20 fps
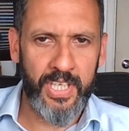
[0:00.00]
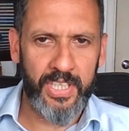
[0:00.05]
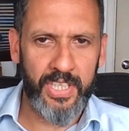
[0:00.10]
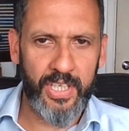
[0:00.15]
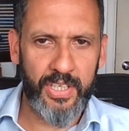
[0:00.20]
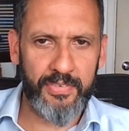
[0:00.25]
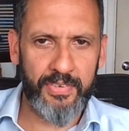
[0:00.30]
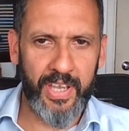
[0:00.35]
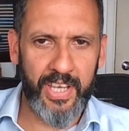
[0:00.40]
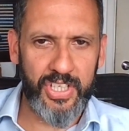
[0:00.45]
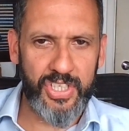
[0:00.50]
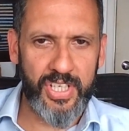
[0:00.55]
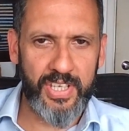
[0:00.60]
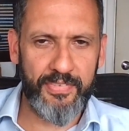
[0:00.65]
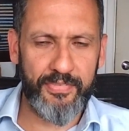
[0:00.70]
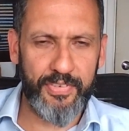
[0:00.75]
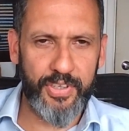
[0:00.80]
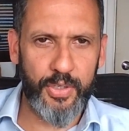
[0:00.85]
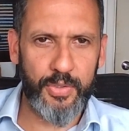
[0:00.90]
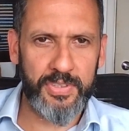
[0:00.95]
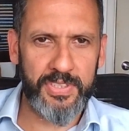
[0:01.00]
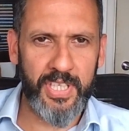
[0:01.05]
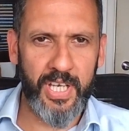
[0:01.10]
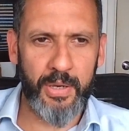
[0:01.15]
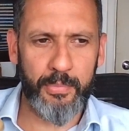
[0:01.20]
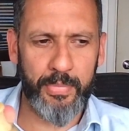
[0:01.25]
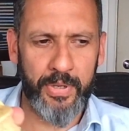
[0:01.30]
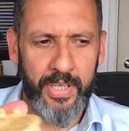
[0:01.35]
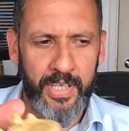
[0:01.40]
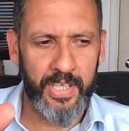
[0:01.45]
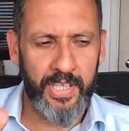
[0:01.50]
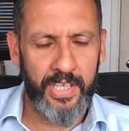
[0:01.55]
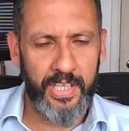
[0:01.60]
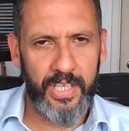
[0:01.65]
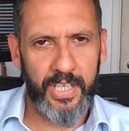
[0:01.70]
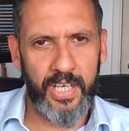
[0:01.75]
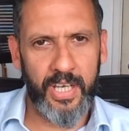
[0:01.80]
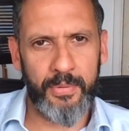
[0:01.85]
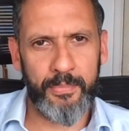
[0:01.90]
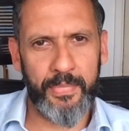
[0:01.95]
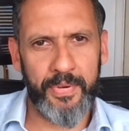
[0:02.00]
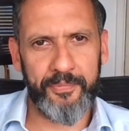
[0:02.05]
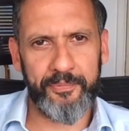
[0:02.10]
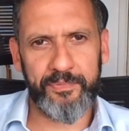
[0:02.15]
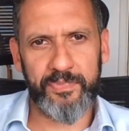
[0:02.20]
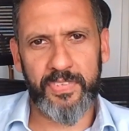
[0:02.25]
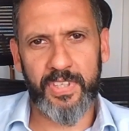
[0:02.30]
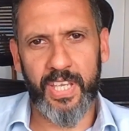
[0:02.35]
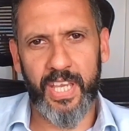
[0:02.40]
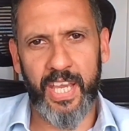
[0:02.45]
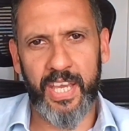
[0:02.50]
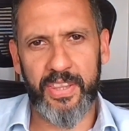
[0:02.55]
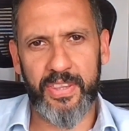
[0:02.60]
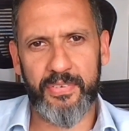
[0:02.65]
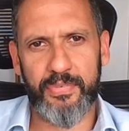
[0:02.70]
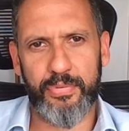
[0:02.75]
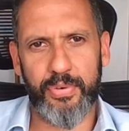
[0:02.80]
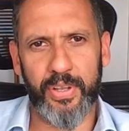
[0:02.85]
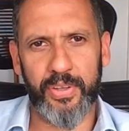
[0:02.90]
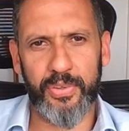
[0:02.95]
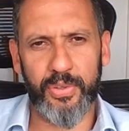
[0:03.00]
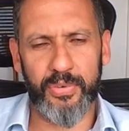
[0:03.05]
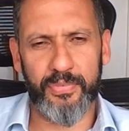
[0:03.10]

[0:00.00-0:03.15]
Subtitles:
that have actually fused up at the front.